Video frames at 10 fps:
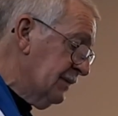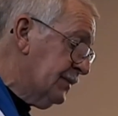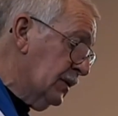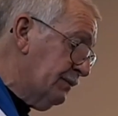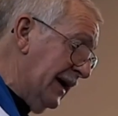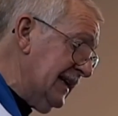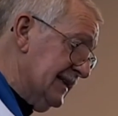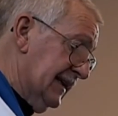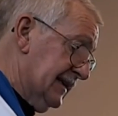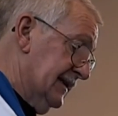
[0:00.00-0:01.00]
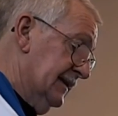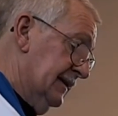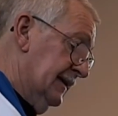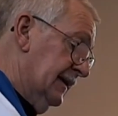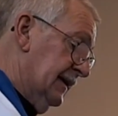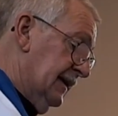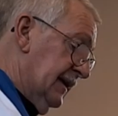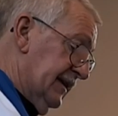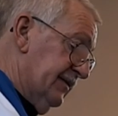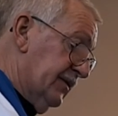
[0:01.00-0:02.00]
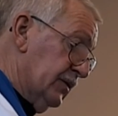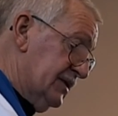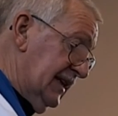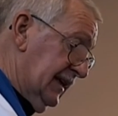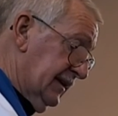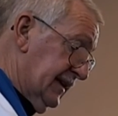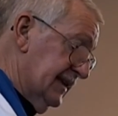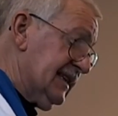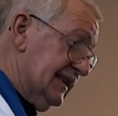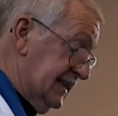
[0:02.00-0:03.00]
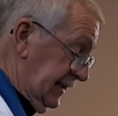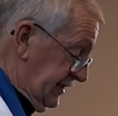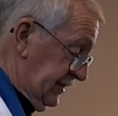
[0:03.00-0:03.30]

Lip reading: Pope Benedict the 16th,